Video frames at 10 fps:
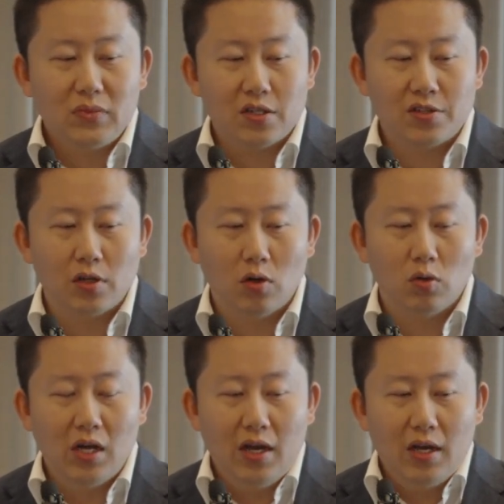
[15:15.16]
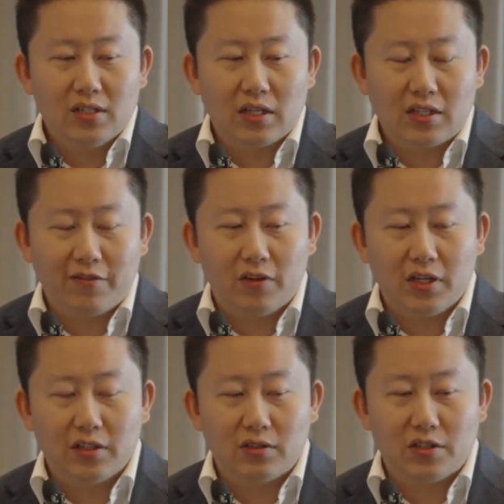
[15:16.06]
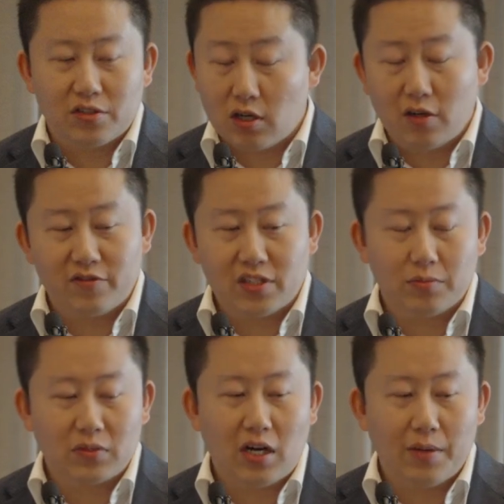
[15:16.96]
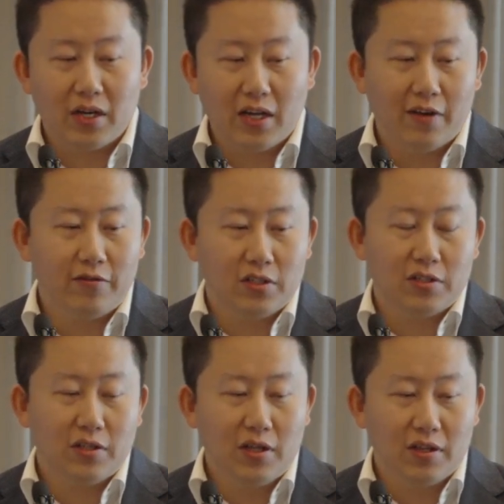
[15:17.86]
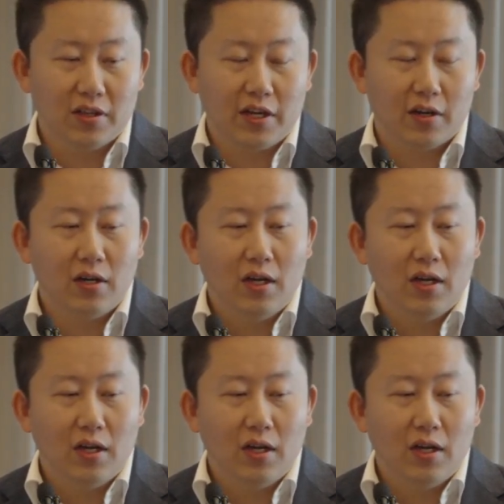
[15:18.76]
So that definitely deserves some time and effort in there.